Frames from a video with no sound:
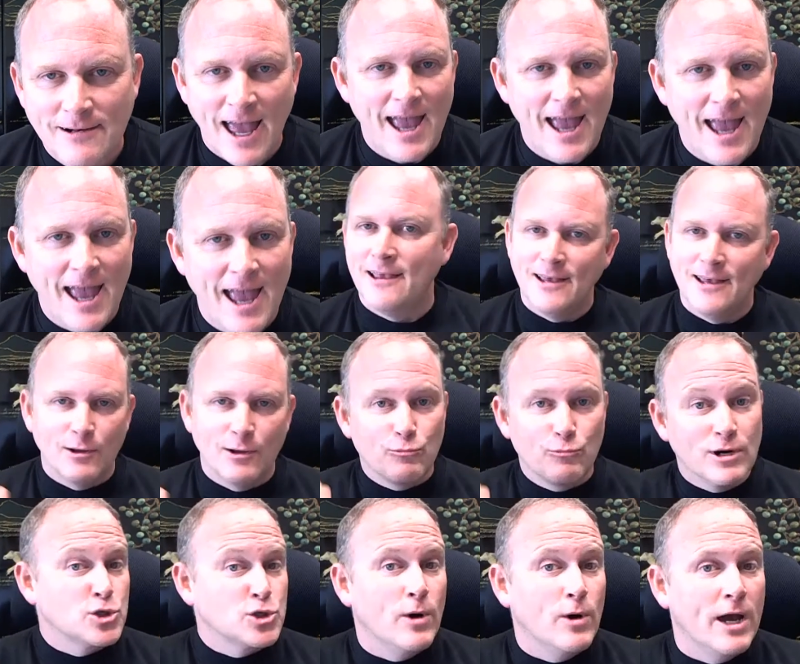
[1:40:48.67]
Hey, get
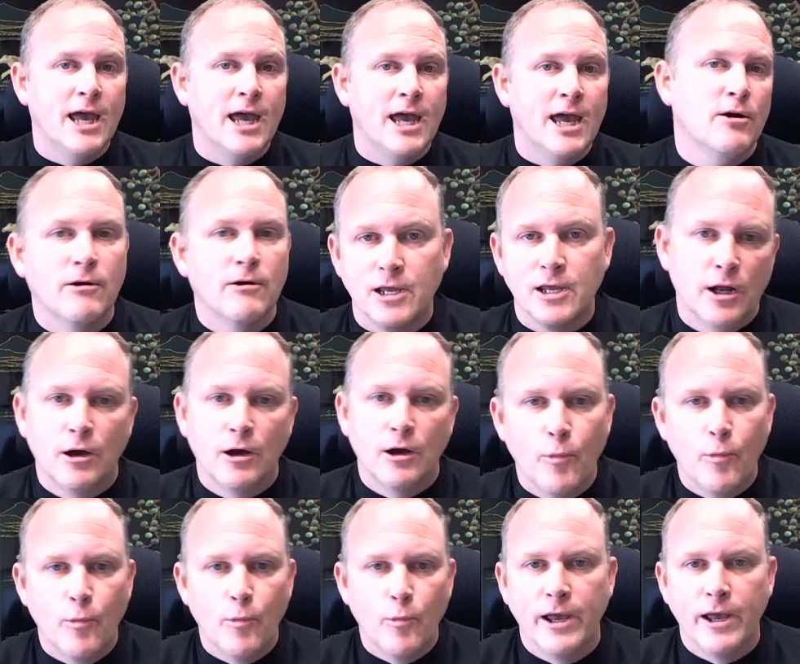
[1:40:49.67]
rich quick, or
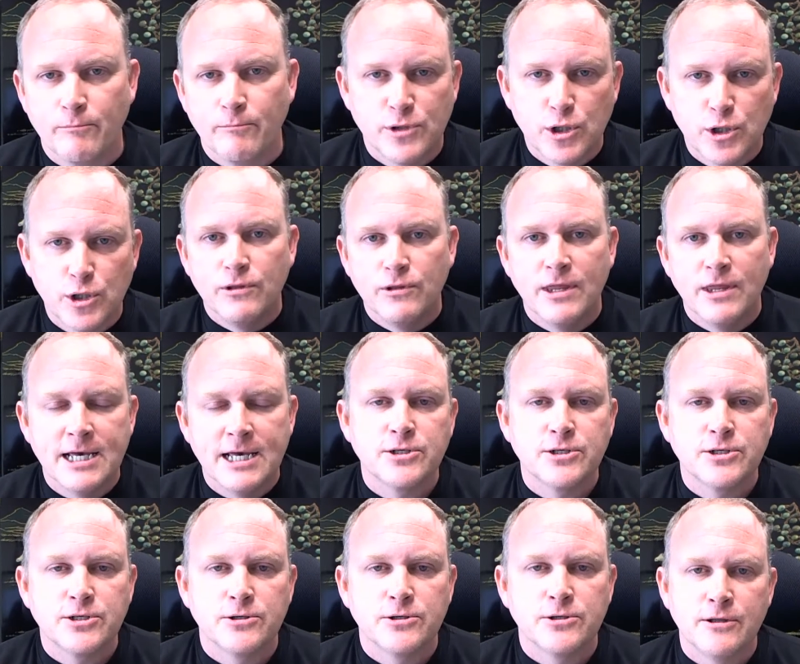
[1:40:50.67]
boy, you can do this
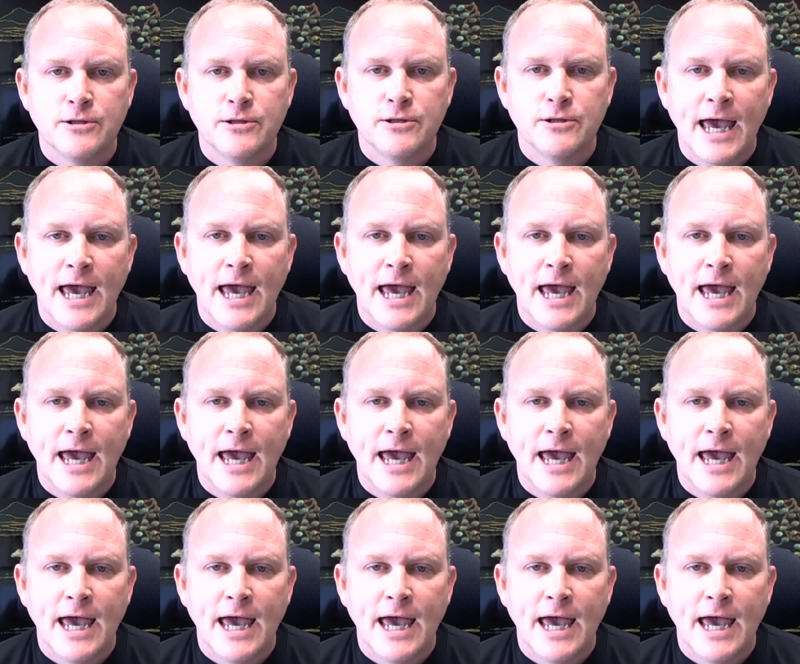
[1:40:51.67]
or do that.